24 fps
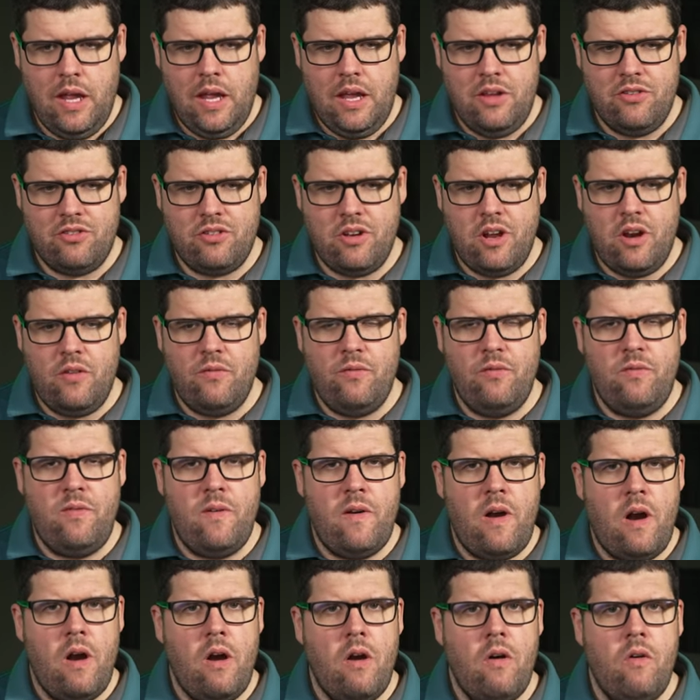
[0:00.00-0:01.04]
it's got a
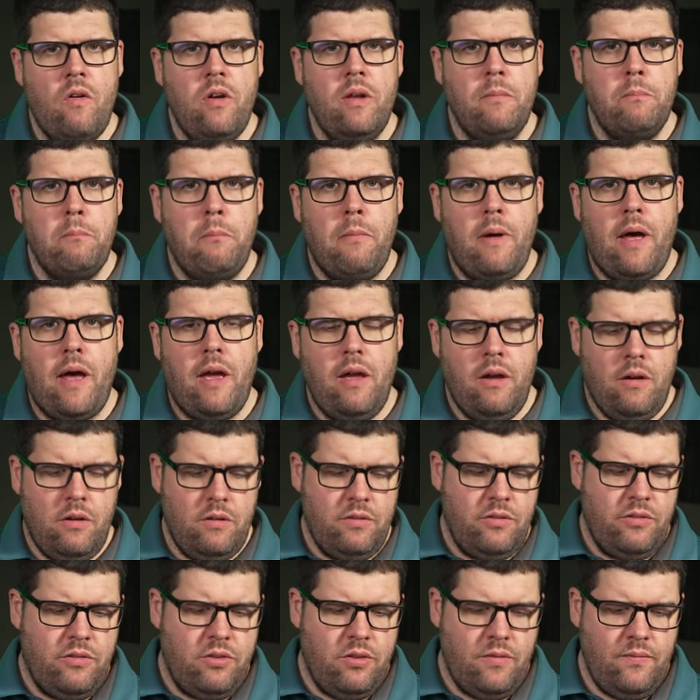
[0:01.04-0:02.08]
very
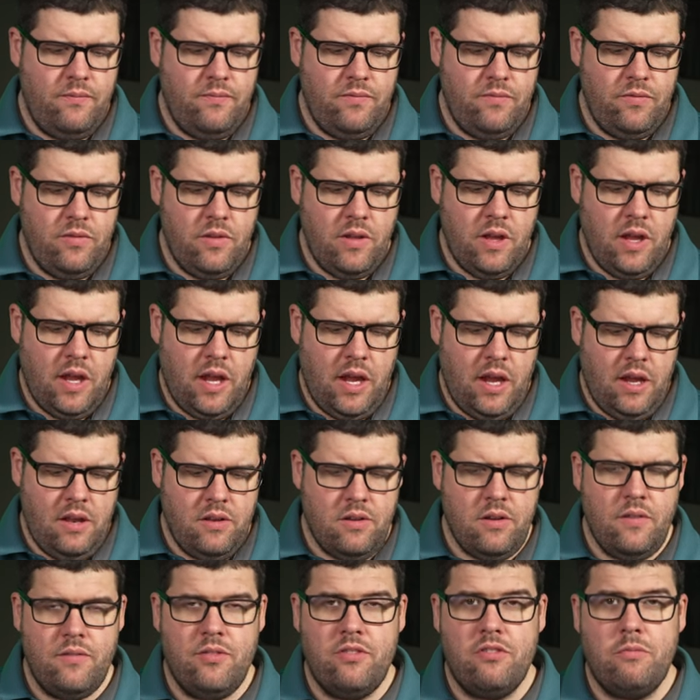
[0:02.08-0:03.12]
mild
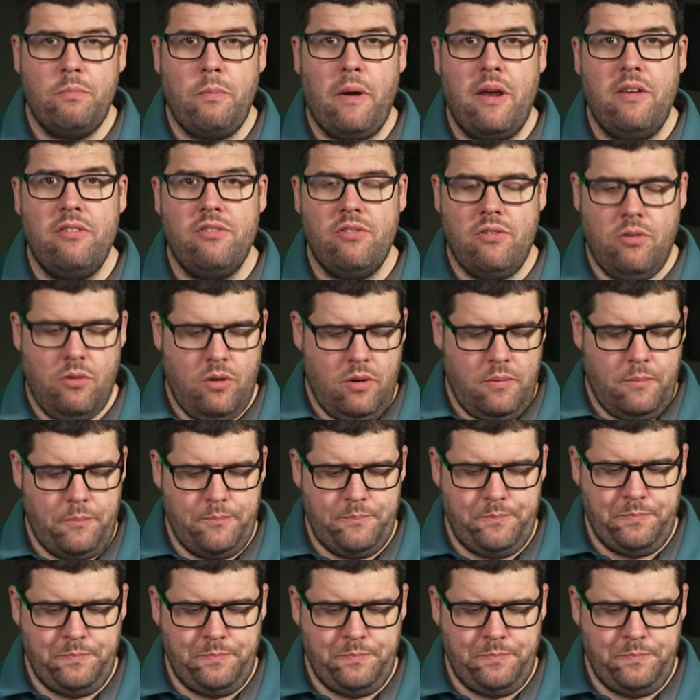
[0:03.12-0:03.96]
hint of spice to it.